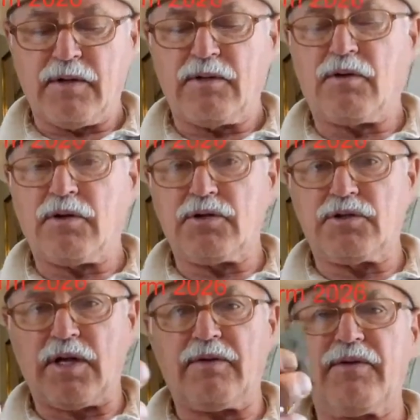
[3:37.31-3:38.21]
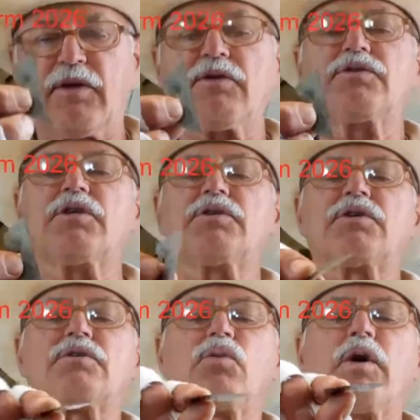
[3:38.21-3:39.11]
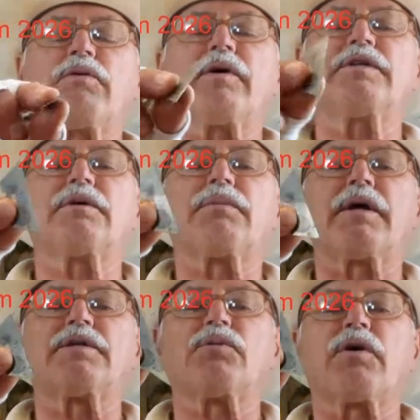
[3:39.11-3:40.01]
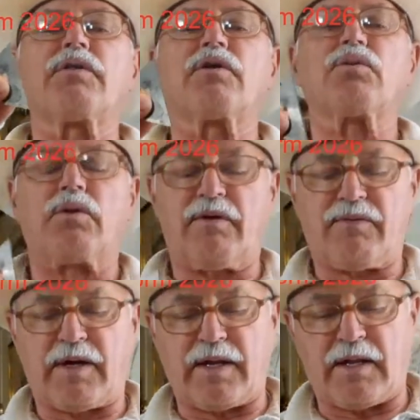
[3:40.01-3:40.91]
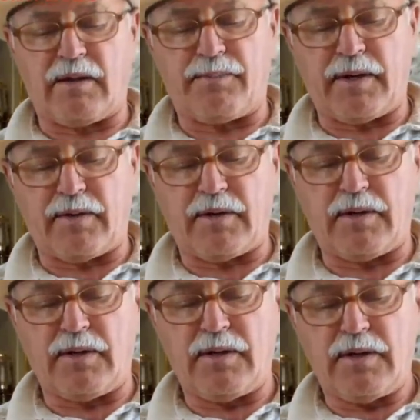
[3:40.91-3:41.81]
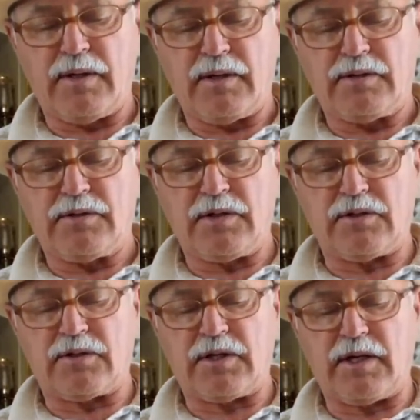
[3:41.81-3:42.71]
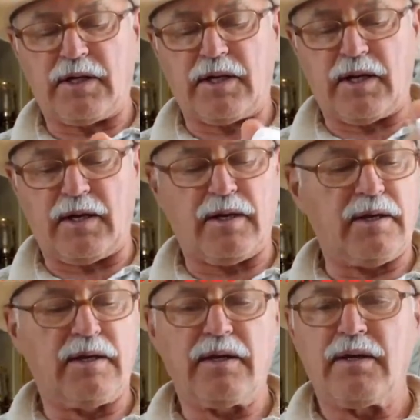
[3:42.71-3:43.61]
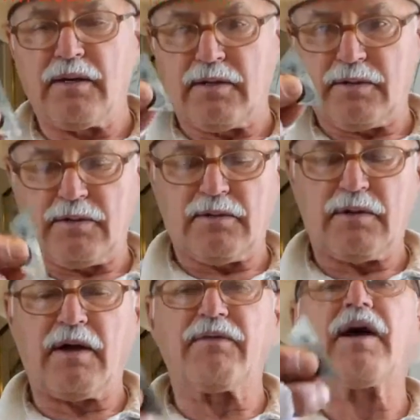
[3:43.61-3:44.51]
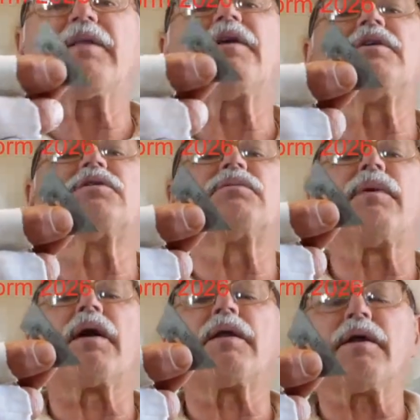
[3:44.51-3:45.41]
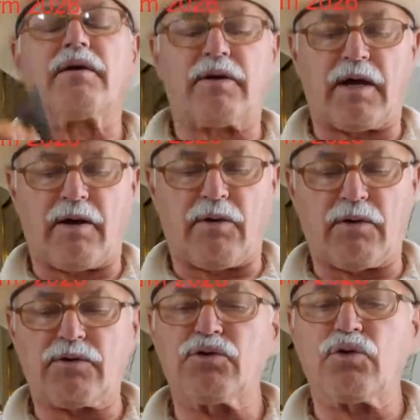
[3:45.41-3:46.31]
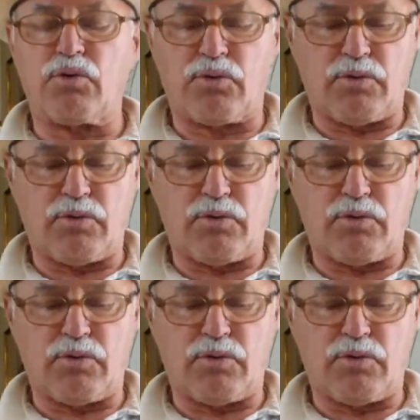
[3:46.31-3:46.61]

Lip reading: Notice saving your scissors. One razor blade's worth a $25 pair of scissors any day. I've had this about a year now, or two.